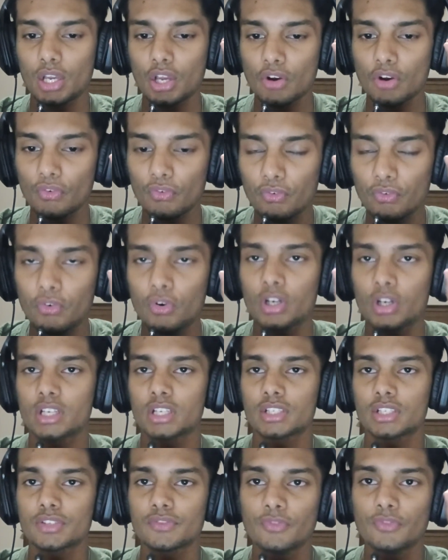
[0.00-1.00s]

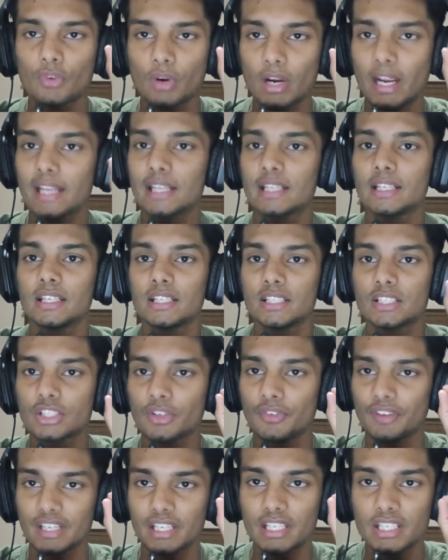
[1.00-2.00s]
focus for at least
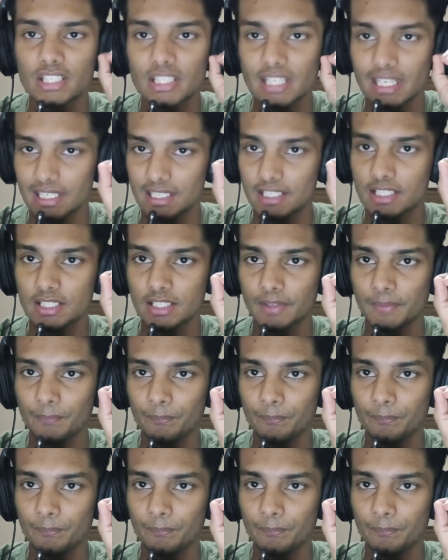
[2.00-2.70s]
76.